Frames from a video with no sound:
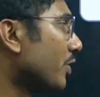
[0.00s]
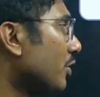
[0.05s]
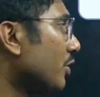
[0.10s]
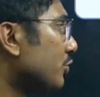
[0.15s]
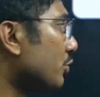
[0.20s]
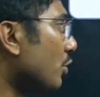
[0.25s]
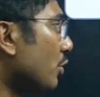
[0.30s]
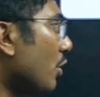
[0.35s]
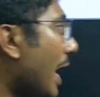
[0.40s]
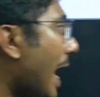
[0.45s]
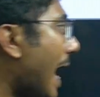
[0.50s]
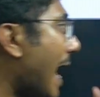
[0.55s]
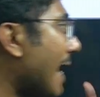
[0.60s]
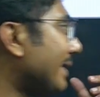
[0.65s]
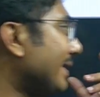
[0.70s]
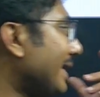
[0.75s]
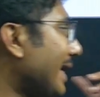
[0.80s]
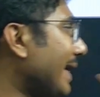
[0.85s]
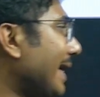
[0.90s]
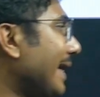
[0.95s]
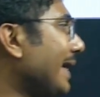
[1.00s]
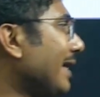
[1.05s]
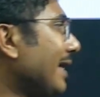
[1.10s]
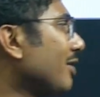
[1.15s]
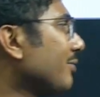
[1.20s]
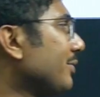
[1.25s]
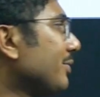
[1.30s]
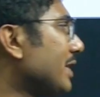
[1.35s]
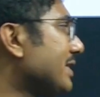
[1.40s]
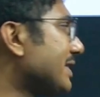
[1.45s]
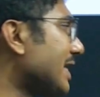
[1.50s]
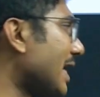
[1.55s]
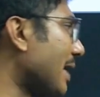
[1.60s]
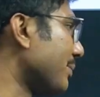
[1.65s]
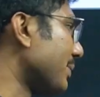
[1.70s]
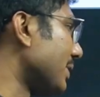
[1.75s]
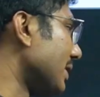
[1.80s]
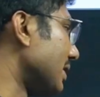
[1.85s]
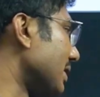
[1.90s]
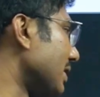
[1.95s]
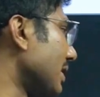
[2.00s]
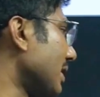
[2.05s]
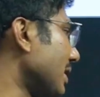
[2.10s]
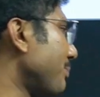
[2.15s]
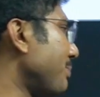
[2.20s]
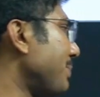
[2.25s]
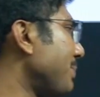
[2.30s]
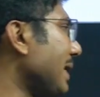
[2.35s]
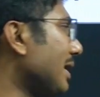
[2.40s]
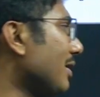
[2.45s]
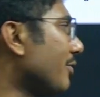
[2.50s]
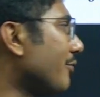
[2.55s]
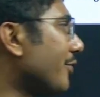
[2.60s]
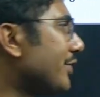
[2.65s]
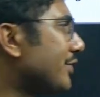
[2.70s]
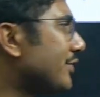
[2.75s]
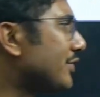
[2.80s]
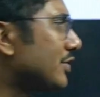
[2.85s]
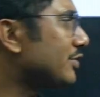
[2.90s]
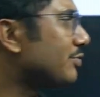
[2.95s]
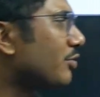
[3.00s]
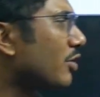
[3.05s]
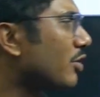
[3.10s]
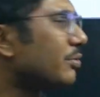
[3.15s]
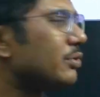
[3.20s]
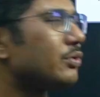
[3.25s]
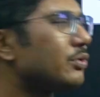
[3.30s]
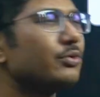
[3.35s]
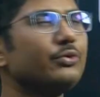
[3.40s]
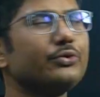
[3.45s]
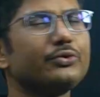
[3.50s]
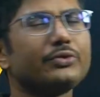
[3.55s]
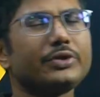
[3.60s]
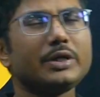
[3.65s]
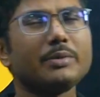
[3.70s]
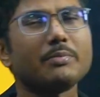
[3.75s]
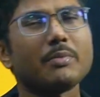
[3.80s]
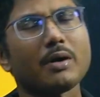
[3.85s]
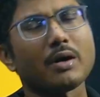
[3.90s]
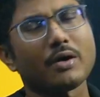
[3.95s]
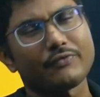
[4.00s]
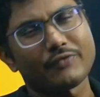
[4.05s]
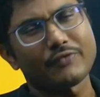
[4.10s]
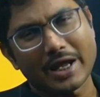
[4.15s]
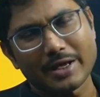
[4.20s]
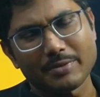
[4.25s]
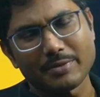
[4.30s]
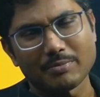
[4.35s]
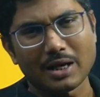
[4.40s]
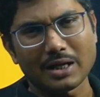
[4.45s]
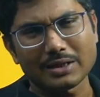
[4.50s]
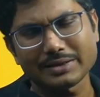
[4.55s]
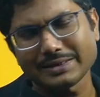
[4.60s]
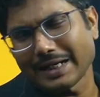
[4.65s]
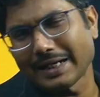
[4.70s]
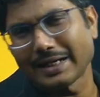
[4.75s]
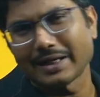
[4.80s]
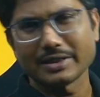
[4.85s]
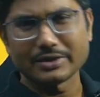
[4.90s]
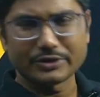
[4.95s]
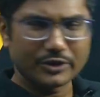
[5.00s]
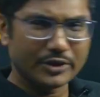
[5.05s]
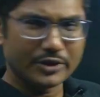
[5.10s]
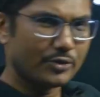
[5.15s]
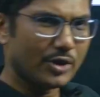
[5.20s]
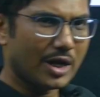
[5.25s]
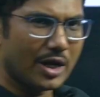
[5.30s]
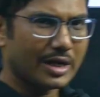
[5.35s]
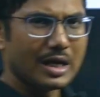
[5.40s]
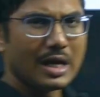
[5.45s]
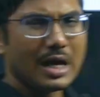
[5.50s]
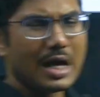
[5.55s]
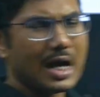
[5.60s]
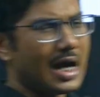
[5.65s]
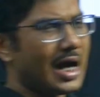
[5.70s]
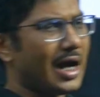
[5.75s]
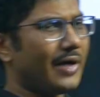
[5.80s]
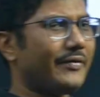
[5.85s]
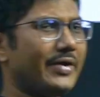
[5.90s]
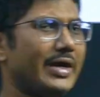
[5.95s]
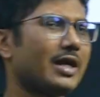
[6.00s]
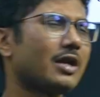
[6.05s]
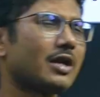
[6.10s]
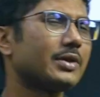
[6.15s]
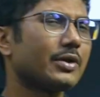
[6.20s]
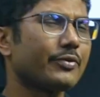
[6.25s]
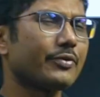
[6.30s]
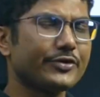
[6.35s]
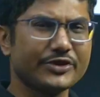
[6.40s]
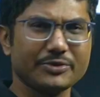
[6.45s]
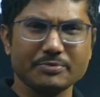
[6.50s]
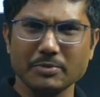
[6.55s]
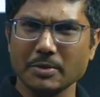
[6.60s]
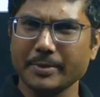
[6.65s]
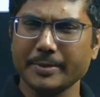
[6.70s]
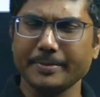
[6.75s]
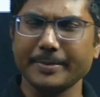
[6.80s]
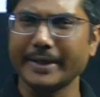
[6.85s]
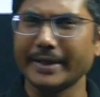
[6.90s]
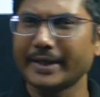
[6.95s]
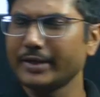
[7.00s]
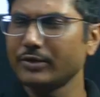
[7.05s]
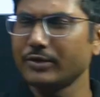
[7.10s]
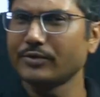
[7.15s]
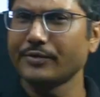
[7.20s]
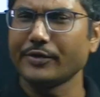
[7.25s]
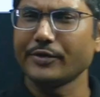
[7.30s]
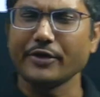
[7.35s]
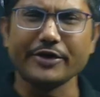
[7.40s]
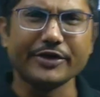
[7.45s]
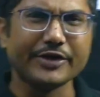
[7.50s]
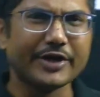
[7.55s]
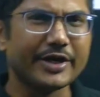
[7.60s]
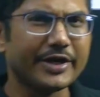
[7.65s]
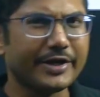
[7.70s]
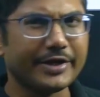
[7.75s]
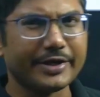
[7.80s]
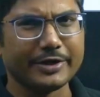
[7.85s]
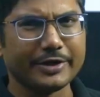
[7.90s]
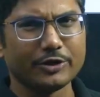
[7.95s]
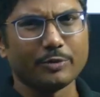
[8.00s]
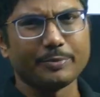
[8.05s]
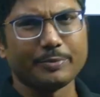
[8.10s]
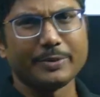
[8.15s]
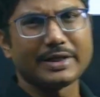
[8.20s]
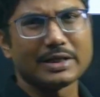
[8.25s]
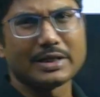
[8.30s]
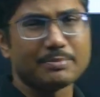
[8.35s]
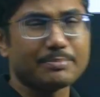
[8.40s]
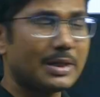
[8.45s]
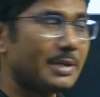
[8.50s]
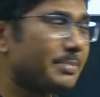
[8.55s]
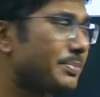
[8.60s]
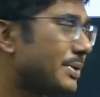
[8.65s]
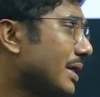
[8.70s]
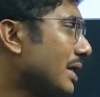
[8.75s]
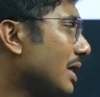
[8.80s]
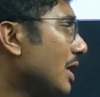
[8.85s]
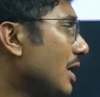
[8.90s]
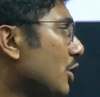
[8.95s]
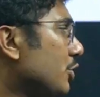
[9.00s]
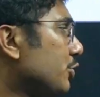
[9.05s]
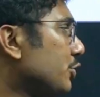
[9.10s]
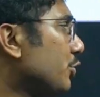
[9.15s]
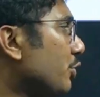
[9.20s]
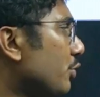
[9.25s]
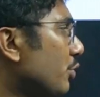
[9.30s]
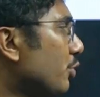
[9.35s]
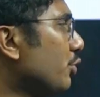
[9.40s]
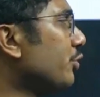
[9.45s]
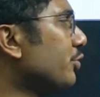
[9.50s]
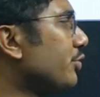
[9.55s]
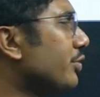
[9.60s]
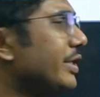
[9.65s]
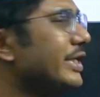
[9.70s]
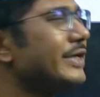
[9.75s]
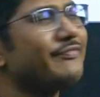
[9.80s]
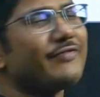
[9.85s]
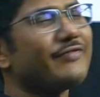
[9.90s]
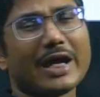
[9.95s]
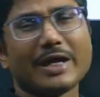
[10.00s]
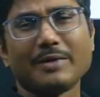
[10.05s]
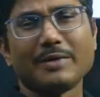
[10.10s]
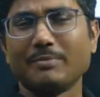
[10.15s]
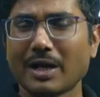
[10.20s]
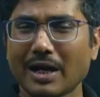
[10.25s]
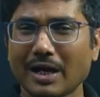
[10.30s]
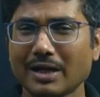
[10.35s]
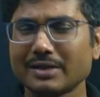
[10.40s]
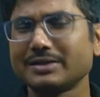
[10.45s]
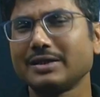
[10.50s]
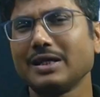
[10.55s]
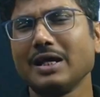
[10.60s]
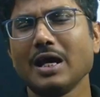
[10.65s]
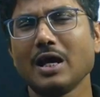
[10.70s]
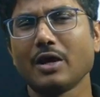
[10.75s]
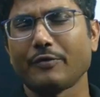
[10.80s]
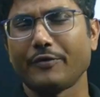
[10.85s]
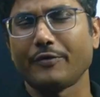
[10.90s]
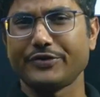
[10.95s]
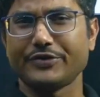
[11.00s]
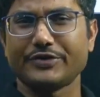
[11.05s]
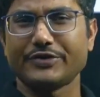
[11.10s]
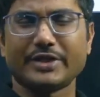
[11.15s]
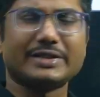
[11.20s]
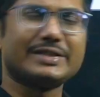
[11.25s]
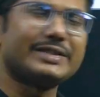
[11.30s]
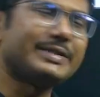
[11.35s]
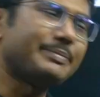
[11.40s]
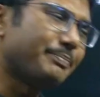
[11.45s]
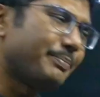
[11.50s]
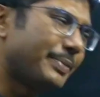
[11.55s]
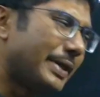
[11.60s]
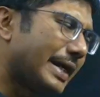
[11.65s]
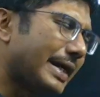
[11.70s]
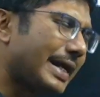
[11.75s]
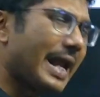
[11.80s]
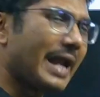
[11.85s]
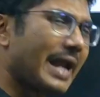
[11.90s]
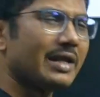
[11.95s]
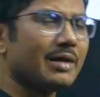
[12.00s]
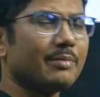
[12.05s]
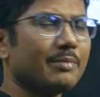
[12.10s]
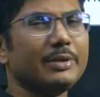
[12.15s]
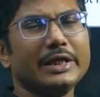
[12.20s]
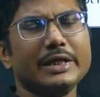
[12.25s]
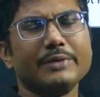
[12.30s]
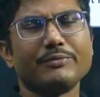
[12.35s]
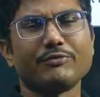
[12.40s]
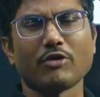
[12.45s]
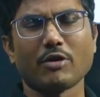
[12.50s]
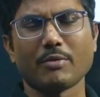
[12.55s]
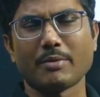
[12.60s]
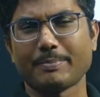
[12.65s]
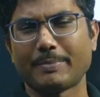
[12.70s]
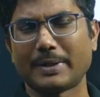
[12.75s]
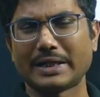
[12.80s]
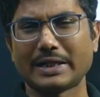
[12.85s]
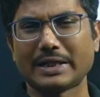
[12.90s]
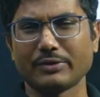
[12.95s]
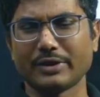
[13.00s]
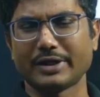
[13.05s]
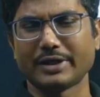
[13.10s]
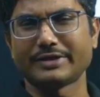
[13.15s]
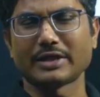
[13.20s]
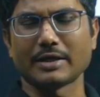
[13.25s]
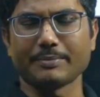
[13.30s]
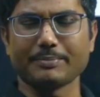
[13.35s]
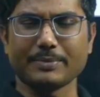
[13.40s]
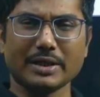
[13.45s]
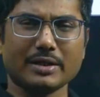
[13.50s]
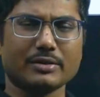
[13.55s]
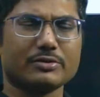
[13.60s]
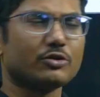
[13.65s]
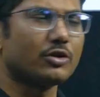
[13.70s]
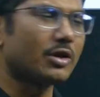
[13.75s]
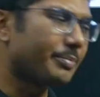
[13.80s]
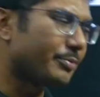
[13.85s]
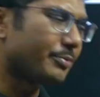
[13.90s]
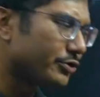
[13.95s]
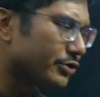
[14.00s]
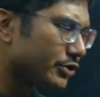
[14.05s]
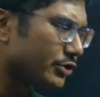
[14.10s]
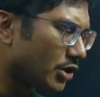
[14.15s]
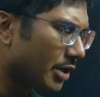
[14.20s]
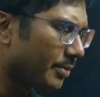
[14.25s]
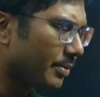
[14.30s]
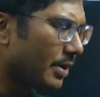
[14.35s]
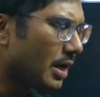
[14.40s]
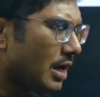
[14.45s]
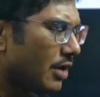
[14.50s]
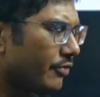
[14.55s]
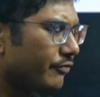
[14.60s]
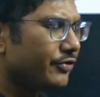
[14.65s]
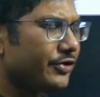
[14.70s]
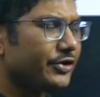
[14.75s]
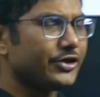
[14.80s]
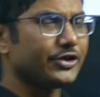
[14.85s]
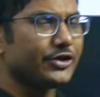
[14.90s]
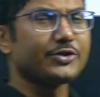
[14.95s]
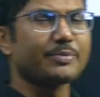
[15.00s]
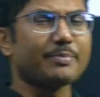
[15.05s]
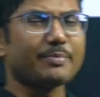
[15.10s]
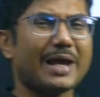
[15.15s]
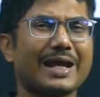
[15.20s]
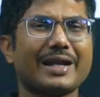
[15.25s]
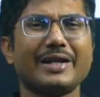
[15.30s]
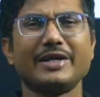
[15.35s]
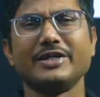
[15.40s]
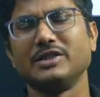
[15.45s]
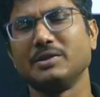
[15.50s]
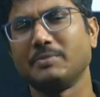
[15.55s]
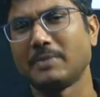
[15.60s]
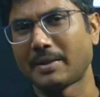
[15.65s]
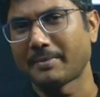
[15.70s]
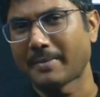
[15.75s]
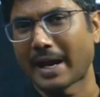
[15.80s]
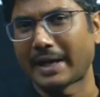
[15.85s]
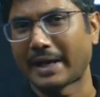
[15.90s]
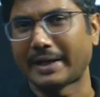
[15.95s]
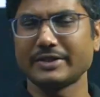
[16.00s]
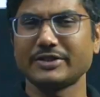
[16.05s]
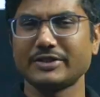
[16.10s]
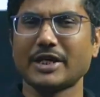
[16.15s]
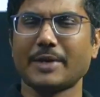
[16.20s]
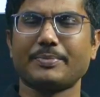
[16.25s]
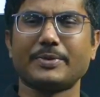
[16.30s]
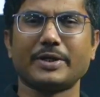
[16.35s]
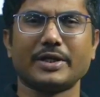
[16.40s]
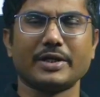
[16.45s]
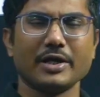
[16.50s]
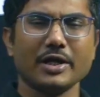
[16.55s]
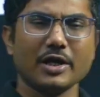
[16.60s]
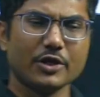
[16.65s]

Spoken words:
So at the end of the chapter, pick questions from 2, 3, 5 marks category. So you are aware of the question paper pattern. You have already written your midterm paper. So 2, 3, 5 marks questions, pick randomly from a particular chapter. So suppose you have finished magnetism and matter chapter.